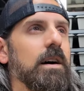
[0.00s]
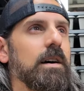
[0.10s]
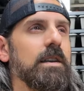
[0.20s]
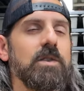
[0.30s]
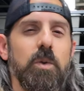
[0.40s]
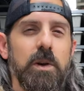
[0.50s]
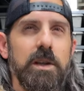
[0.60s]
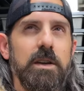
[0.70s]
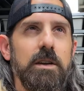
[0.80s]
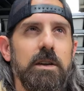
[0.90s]
in
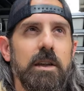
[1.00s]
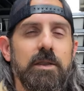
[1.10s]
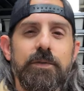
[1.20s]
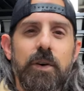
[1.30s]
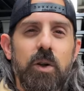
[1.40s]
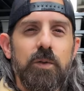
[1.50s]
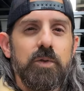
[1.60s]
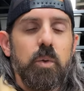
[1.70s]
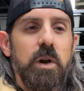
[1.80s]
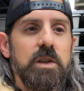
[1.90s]
the fall of
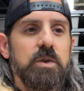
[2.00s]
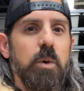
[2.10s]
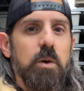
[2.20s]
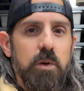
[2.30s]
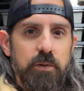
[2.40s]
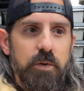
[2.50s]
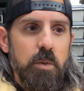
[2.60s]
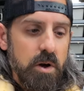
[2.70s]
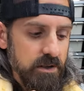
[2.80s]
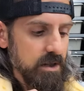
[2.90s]
2021 from
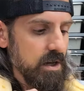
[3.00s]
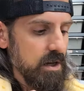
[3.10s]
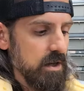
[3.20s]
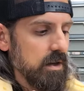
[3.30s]
Aussie.